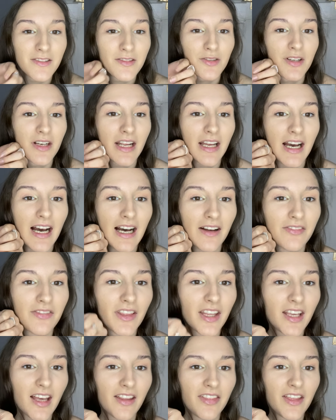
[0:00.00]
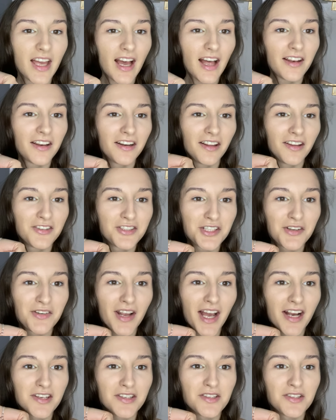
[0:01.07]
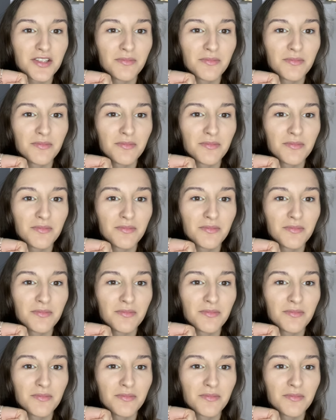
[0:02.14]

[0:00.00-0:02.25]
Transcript: Sorry, I think I had an allergic reaction